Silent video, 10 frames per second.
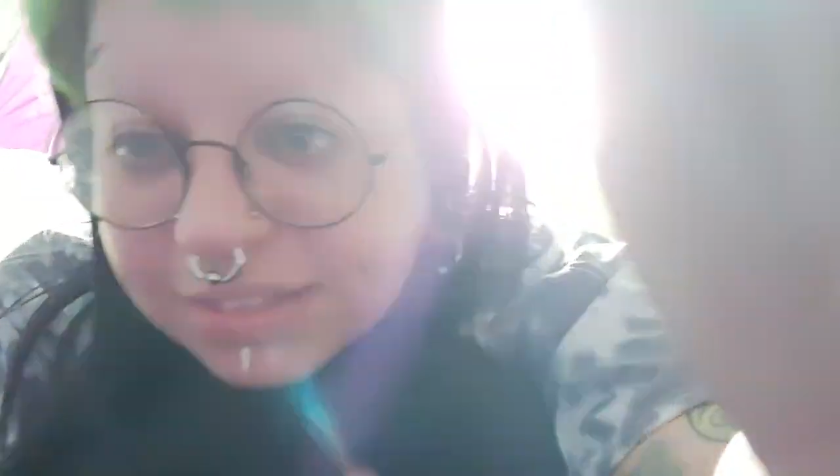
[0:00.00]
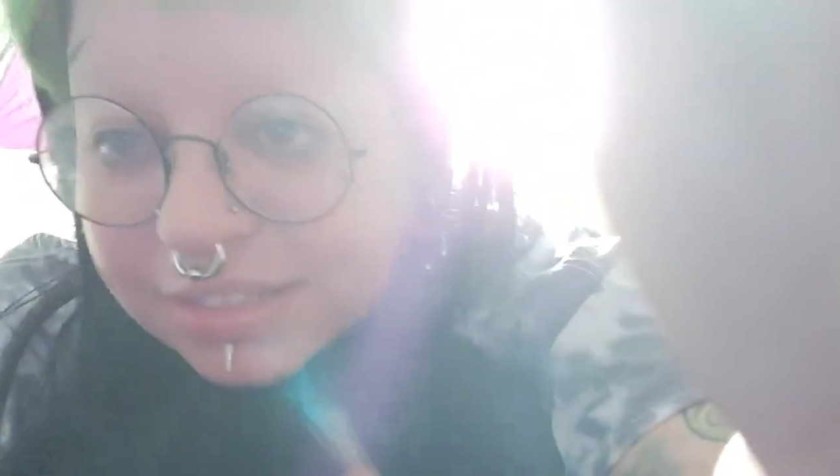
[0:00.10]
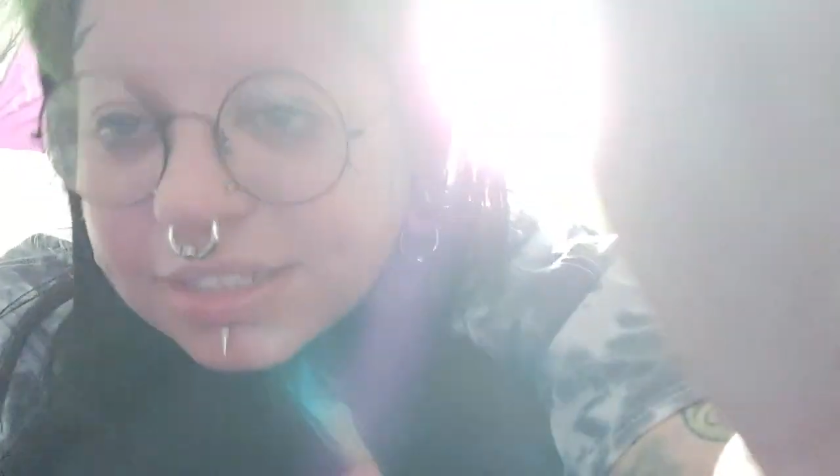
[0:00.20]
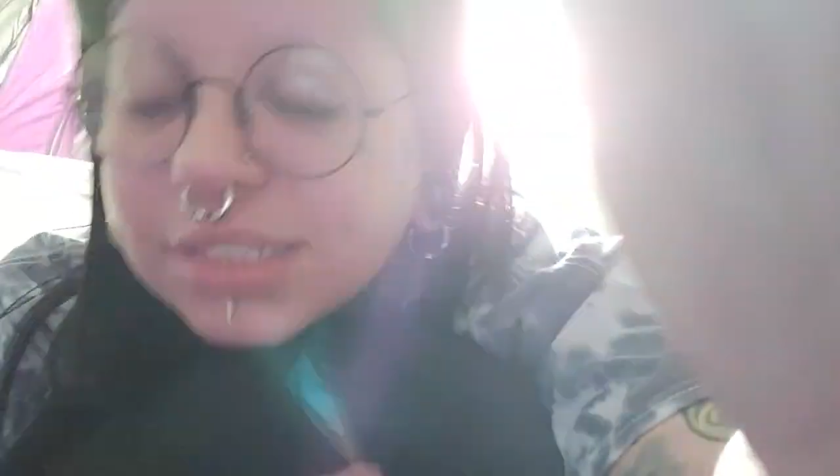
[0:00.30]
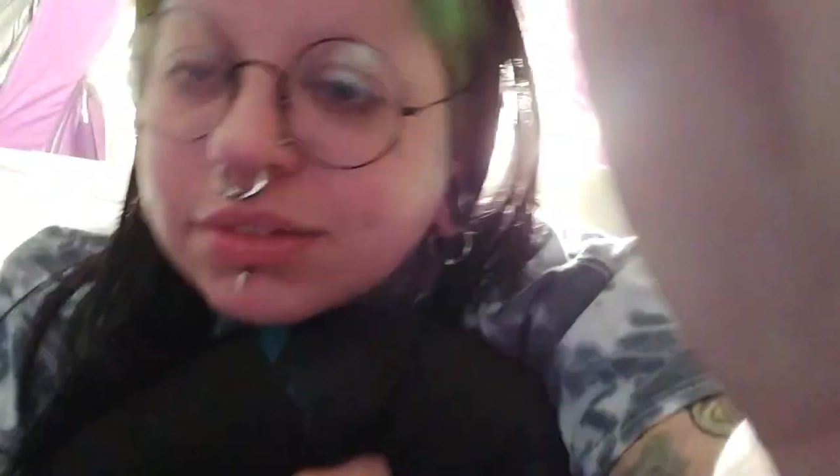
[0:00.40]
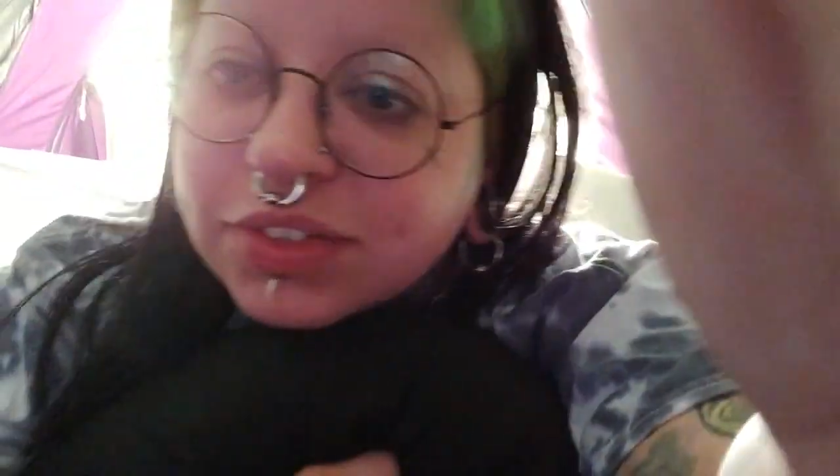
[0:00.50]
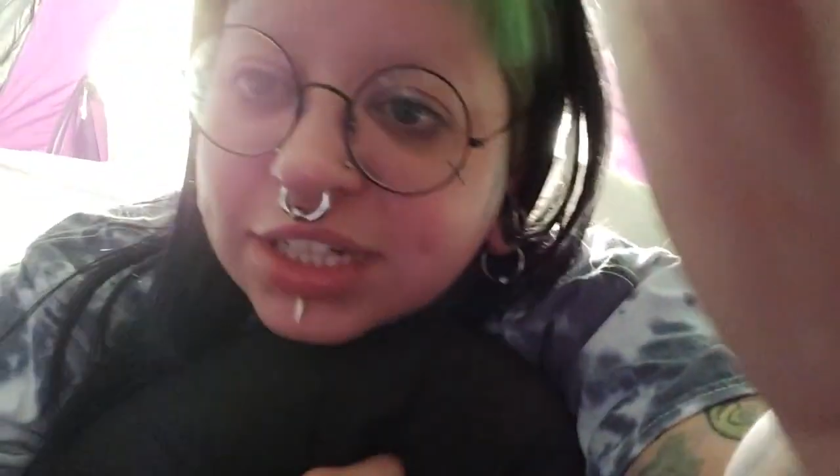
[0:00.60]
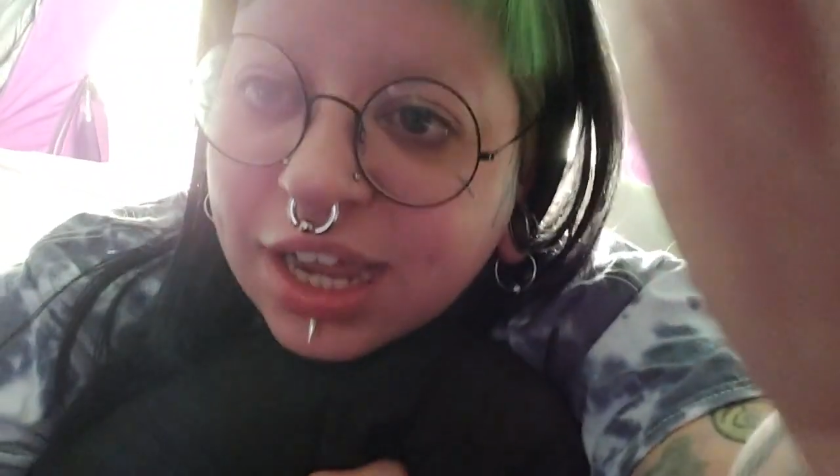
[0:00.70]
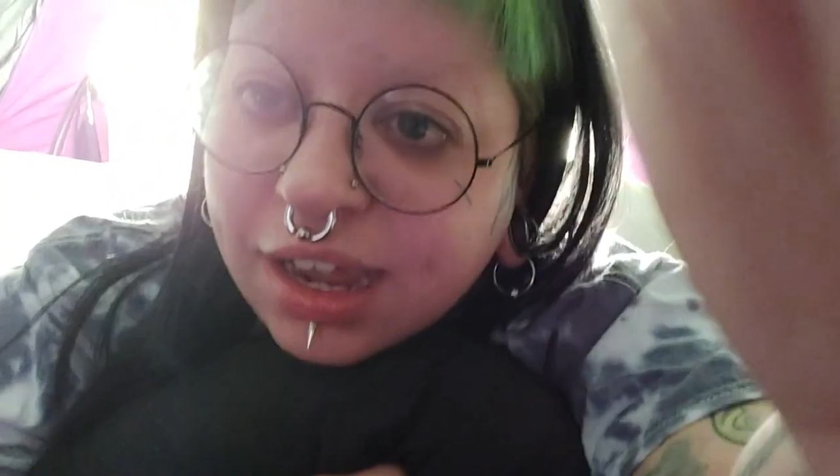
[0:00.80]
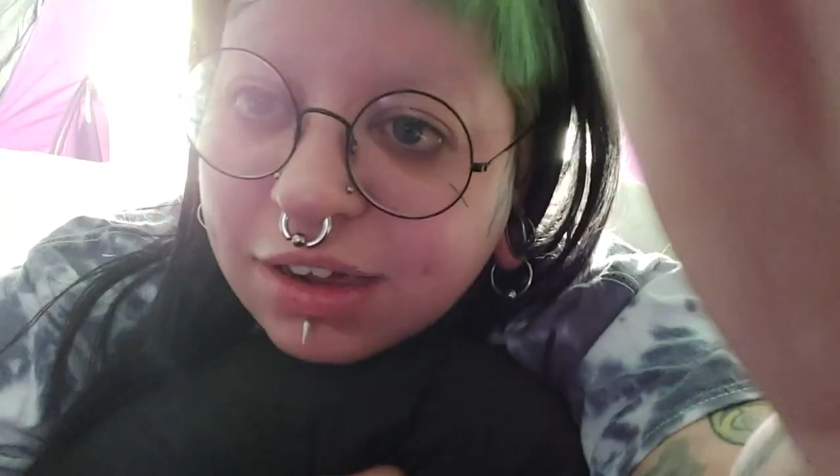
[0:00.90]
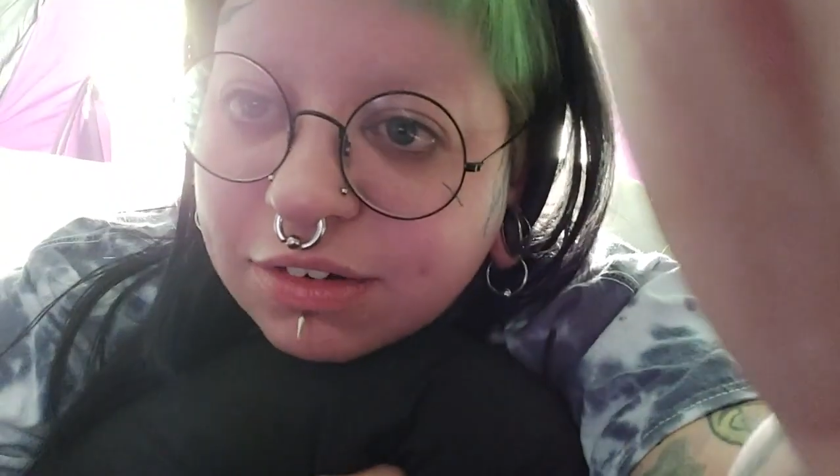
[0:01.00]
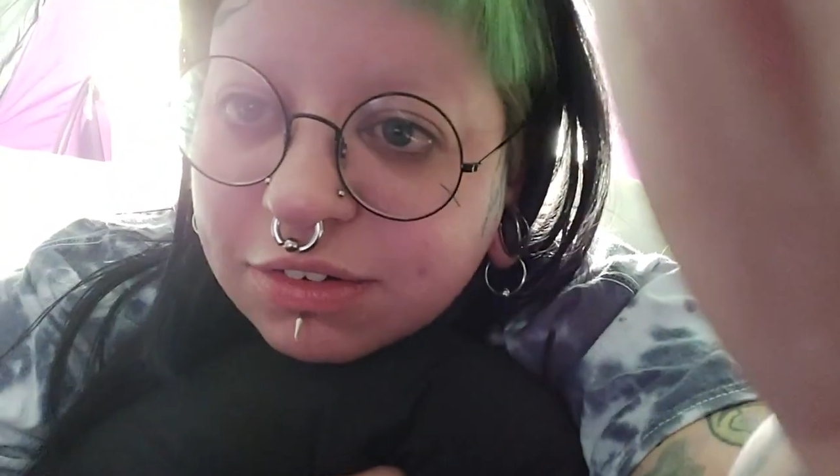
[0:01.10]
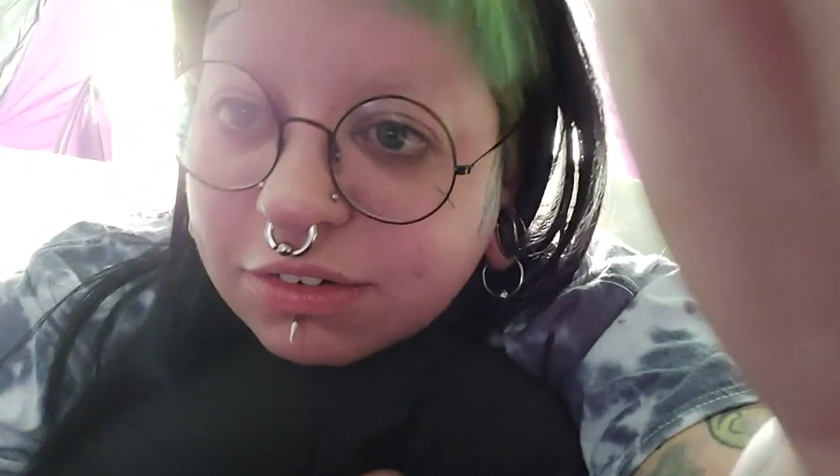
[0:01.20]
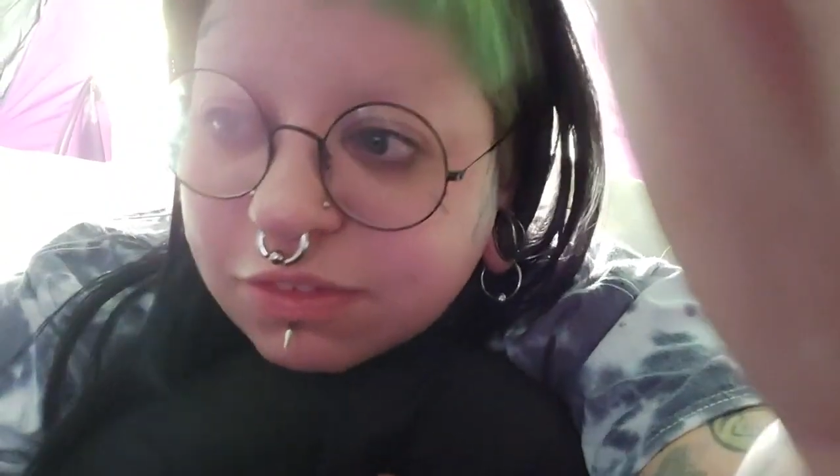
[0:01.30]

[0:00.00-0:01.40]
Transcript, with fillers: System of a Down,